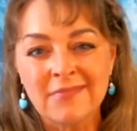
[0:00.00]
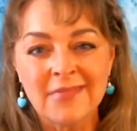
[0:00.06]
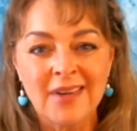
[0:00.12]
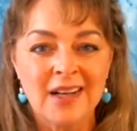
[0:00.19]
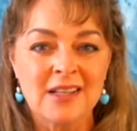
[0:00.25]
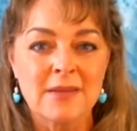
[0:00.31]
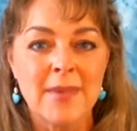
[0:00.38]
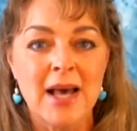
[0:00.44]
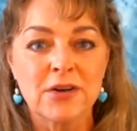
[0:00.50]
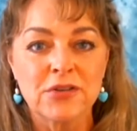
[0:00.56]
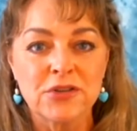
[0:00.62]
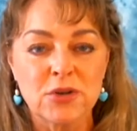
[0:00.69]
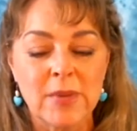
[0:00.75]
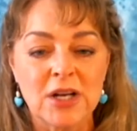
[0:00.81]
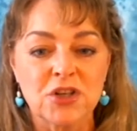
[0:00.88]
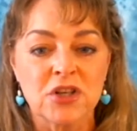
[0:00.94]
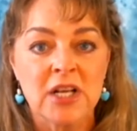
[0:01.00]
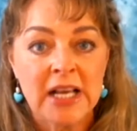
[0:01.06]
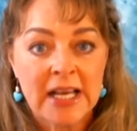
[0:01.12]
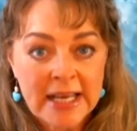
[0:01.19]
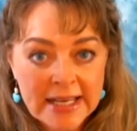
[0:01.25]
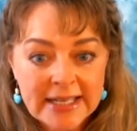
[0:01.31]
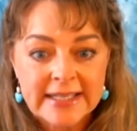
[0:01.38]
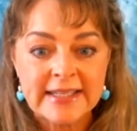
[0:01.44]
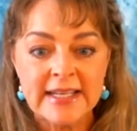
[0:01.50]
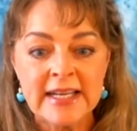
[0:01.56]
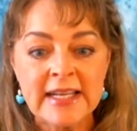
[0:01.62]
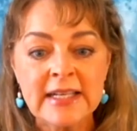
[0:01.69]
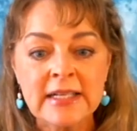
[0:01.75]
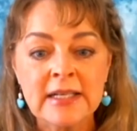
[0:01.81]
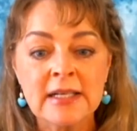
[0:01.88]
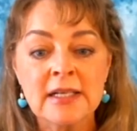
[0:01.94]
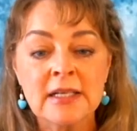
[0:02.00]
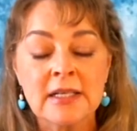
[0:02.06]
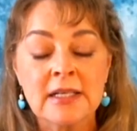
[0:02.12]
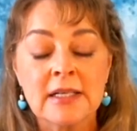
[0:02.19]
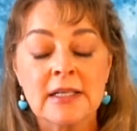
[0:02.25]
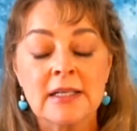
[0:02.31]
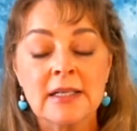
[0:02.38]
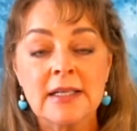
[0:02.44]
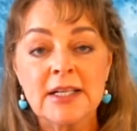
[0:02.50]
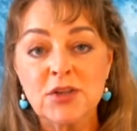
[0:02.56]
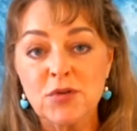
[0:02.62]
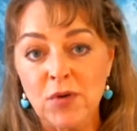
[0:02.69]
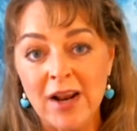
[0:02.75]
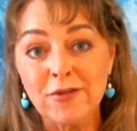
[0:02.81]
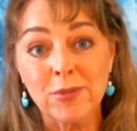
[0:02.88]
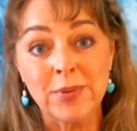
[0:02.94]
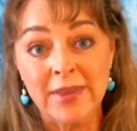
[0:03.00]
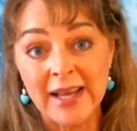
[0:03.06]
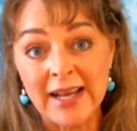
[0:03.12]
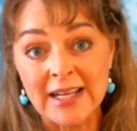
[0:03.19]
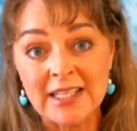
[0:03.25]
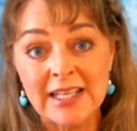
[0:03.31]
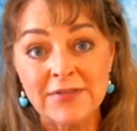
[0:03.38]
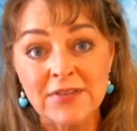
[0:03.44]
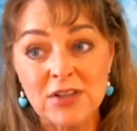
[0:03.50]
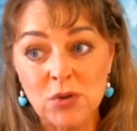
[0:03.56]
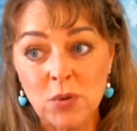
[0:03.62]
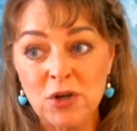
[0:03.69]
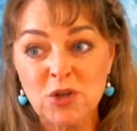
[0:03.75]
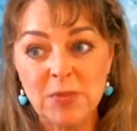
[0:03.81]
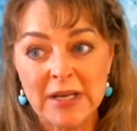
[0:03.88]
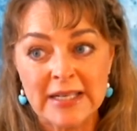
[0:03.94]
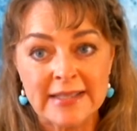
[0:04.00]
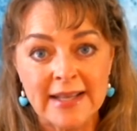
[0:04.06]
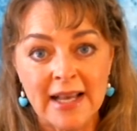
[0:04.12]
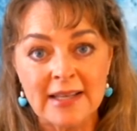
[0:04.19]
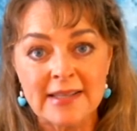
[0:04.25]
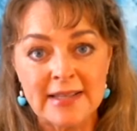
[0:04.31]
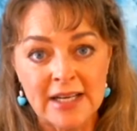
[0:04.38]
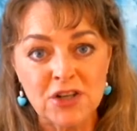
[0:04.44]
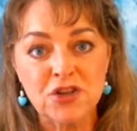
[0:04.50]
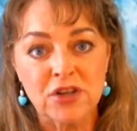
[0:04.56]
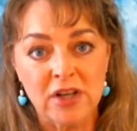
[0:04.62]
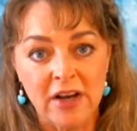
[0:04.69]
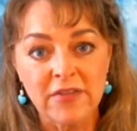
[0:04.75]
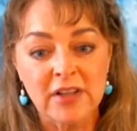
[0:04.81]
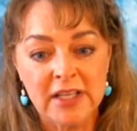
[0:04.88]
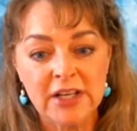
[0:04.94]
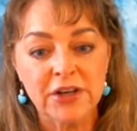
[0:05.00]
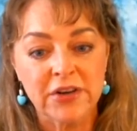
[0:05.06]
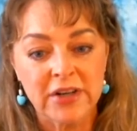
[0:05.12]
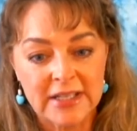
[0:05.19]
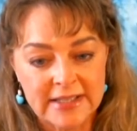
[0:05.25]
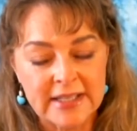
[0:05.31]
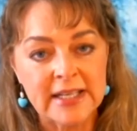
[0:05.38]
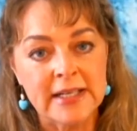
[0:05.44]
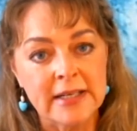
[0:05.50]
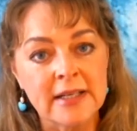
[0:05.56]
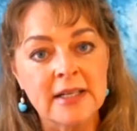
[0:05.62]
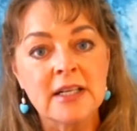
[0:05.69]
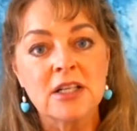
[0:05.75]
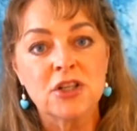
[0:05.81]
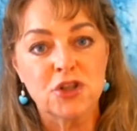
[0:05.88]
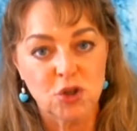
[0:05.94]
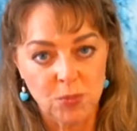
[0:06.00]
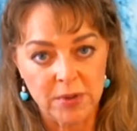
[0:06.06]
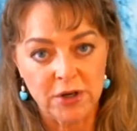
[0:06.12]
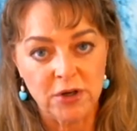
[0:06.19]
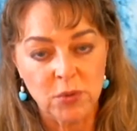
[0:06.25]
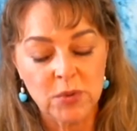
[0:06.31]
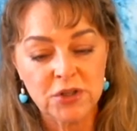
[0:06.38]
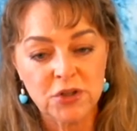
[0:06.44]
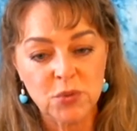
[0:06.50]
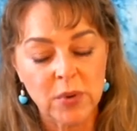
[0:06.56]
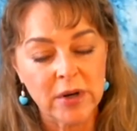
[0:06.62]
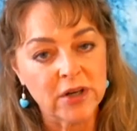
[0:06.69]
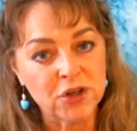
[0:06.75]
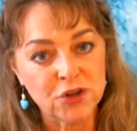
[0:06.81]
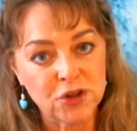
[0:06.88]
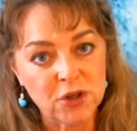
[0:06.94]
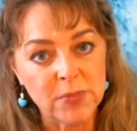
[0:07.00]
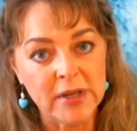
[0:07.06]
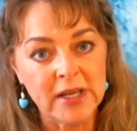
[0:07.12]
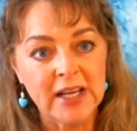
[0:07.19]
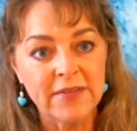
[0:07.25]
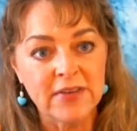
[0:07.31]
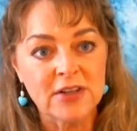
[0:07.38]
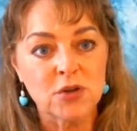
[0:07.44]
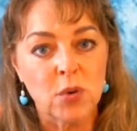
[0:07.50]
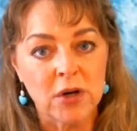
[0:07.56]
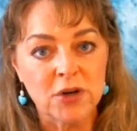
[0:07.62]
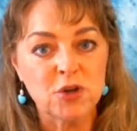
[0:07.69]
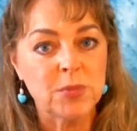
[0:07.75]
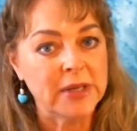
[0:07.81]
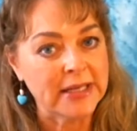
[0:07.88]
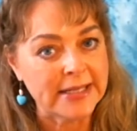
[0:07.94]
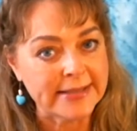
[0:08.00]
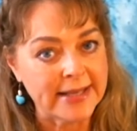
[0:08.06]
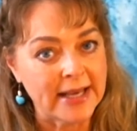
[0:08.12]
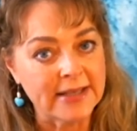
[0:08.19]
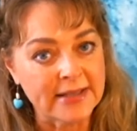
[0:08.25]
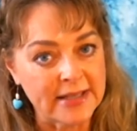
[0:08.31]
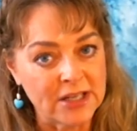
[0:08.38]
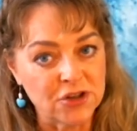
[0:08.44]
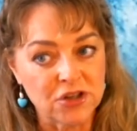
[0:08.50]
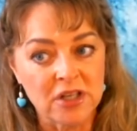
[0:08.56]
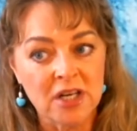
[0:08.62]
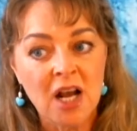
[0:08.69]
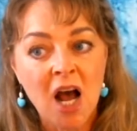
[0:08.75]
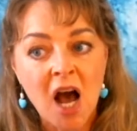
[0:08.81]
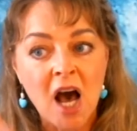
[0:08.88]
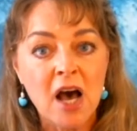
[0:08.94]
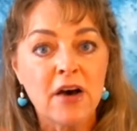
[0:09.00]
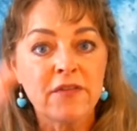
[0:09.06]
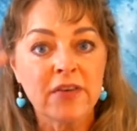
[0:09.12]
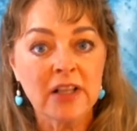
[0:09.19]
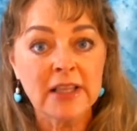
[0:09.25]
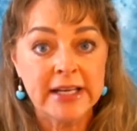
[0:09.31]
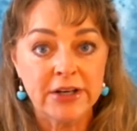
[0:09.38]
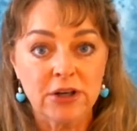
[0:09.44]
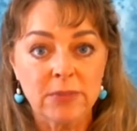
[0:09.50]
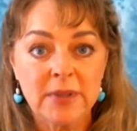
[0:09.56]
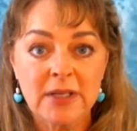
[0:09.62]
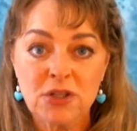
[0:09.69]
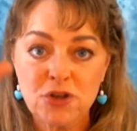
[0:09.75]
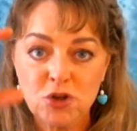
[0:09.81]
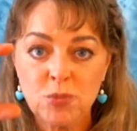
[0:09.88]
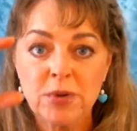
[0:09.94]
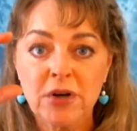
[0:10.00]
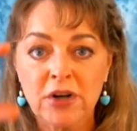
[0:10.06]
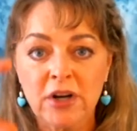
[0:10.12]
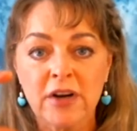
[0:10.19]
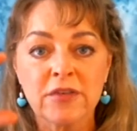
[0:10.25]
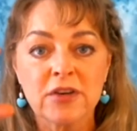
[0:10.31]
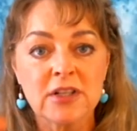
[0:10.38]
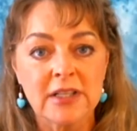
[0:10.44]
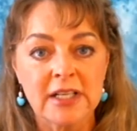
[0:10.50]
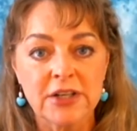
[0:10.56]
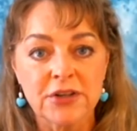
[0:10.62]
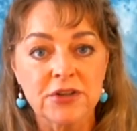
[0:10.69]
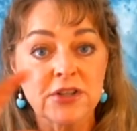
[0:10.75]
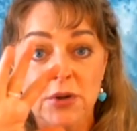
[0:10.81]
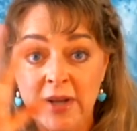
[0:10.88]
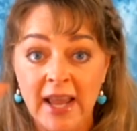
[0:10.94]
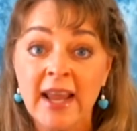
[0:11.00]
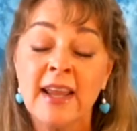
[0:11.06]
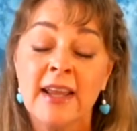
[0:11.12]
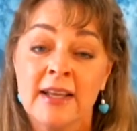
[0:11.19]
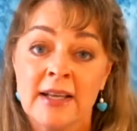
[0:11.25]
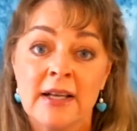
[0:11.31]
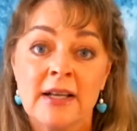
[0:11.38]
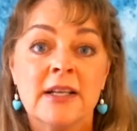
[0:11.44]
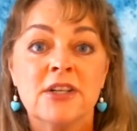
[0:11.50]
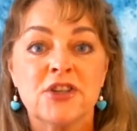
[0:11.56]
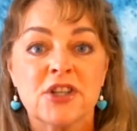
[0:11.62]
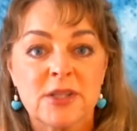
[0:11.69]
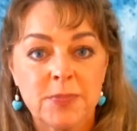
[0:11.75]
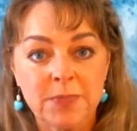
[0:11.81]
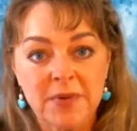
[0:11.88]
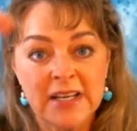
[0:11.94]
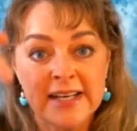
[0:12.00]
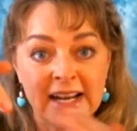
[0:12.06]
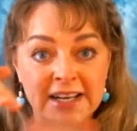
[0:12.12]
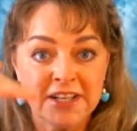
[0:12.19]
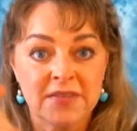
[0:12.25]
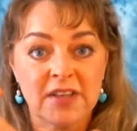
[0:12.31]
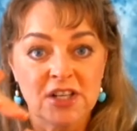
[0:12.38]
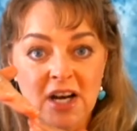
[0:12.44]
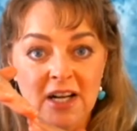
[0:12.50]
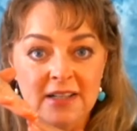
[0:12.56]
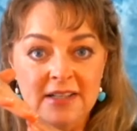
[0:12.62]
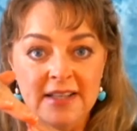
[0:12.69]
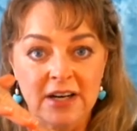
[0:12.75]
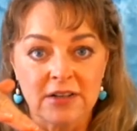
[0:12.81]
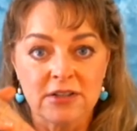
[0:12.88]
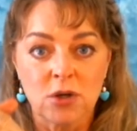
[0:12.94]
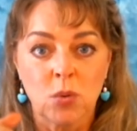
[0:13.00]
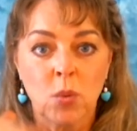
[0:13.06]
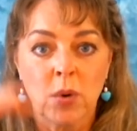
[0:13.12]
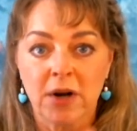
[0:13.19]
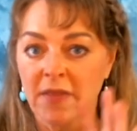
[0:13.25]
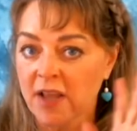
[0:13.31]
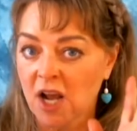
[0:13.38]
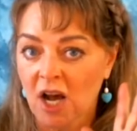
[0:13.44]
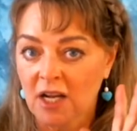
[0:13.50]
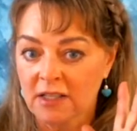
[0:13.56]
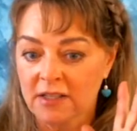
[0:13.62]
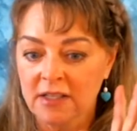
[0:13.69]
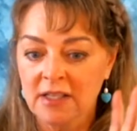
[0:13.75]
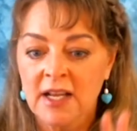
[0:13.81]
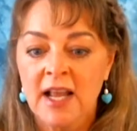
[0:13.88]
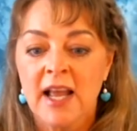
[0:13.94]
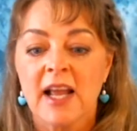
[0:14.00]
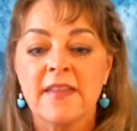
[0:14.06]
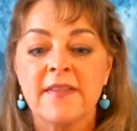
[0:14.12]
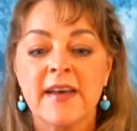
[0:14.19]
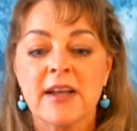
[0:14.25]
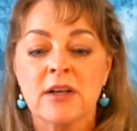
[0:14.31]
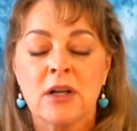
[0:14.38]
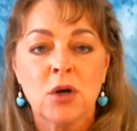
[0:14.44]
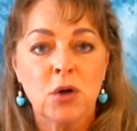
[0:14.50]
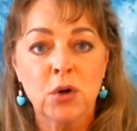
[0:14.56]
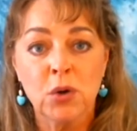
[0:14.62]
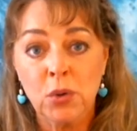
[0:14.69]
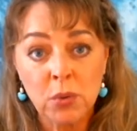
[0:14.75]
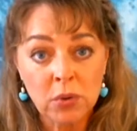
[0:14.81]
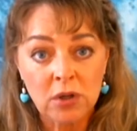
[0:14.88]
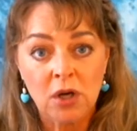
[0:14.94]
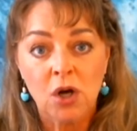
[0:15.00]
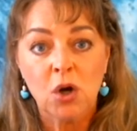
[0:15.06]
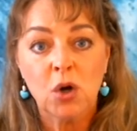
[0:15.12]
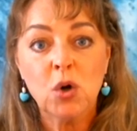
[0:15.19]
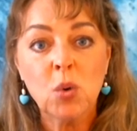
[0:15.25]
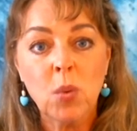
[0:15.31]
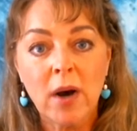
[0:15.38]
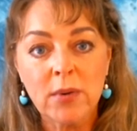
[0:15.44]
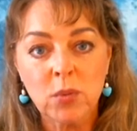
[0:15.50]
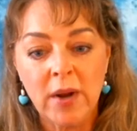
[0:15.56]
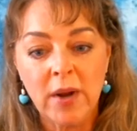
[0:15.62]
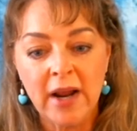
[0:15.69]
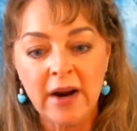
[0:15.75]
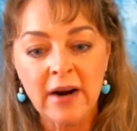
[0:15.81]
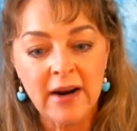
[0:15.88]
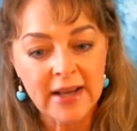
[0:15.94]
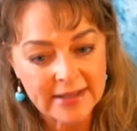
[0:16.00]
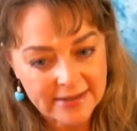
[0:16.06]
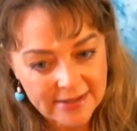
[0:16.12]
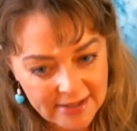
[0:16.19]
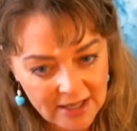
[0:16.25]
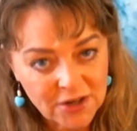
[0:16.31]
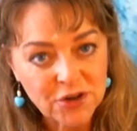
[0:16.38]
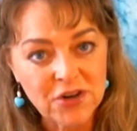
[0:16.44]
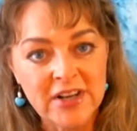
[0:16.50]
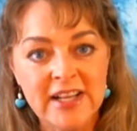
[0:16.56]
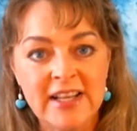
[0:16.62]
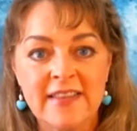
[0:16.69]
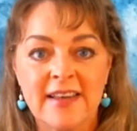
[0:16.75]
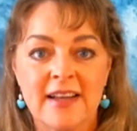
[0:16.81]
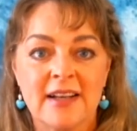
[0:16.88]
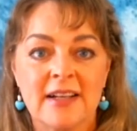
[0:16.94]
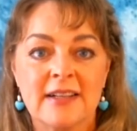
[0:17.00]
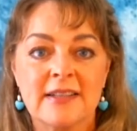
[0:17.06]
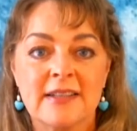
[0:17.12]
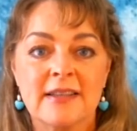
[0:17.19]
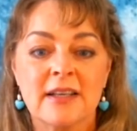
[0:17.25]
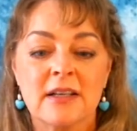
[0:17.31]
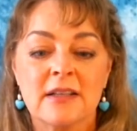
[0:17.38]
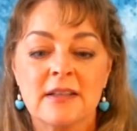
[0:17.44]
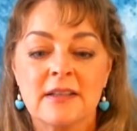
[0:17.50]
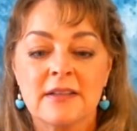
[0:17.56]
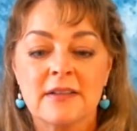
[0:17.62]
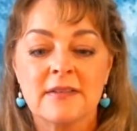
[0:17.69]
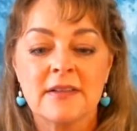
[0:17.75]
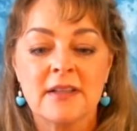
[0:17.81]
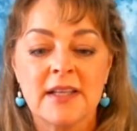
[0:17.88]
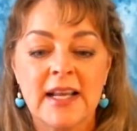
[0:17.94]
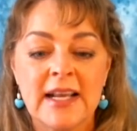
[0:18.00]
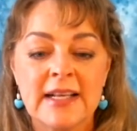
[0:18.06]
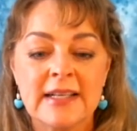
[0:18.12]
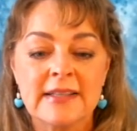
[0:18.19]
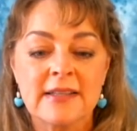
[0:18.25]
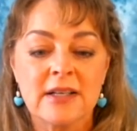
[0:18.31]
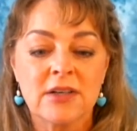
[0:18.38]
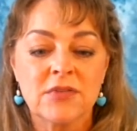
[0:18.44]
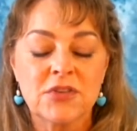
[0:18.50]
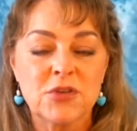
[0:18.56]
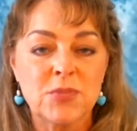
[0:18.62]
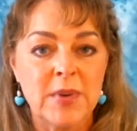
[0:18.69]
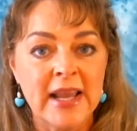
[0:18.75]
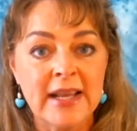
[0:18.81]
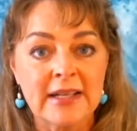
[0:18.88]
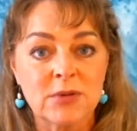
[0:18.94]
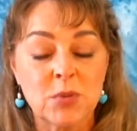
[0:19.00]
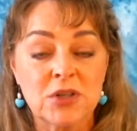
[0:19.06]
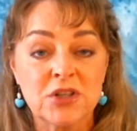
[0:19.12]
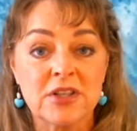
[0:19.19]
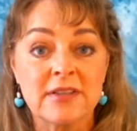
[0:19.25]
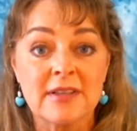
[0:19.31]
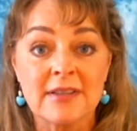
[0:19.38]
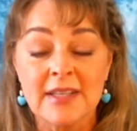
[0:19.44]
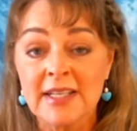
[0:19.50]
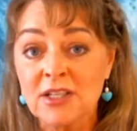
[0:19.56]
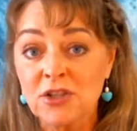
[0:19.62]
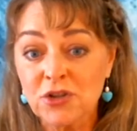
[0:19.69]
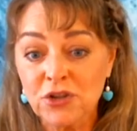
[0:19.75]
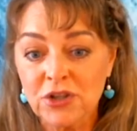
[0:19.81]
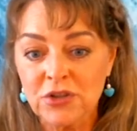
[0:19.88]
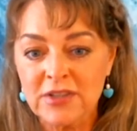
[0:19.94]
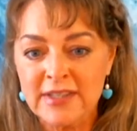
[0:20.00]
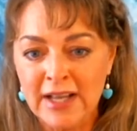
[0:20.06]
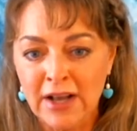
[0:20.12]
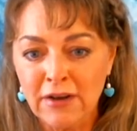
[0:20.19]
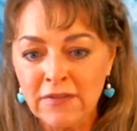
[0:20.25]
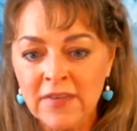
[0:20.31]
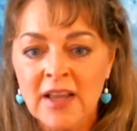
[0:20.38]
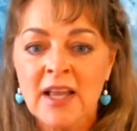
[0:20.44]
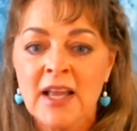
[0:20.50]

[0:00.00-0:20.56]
That doesn't matter so much. It's in its rightful place. If it's going to be an assassination of a leader, it's in Jupiter, which is where it should be if it's going to be an assassination of a leader, because Jupiter governs leaders. Okay, just connecting the dots there. So what are the odds? And then who, what, where is underneath it? It's the Ace of Spades, which is his internal self.